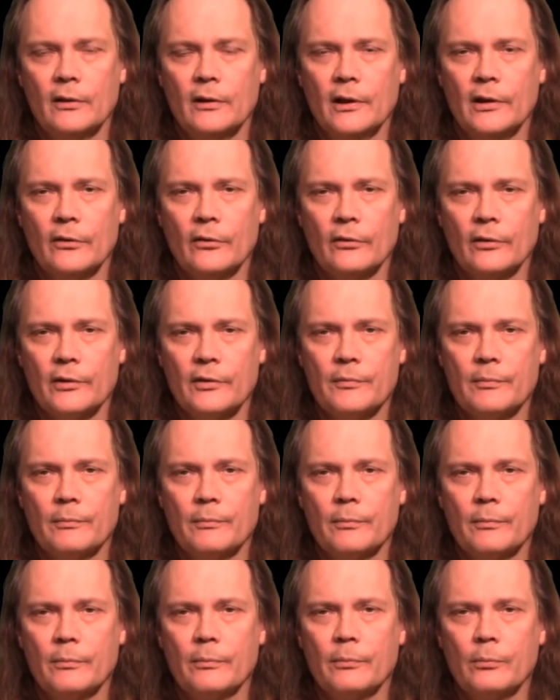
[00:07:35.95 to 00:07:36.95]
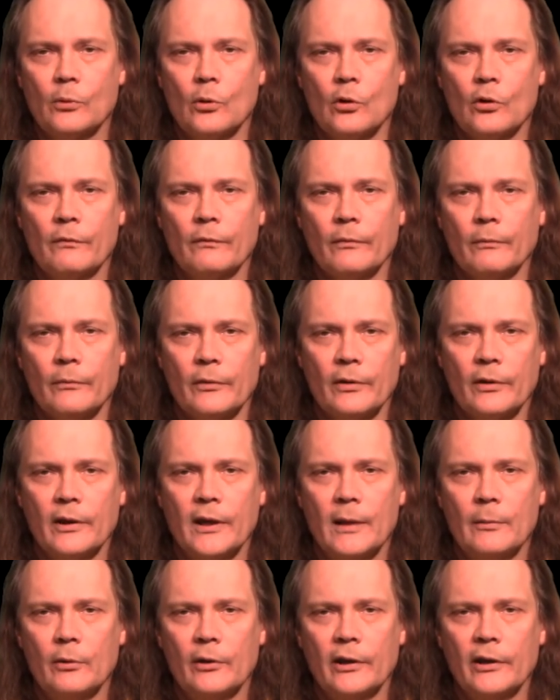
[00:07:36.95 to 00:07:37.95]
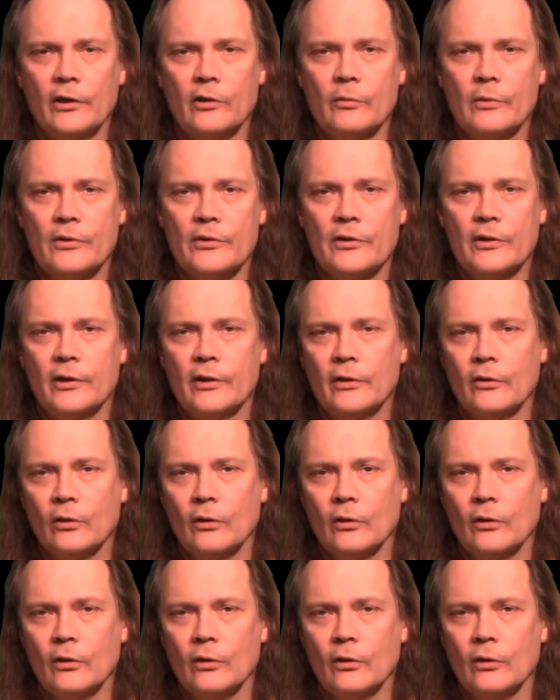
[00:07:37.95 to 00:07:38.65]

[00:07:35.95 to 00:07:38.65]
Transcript: Either it's broke from the cable getting twisted,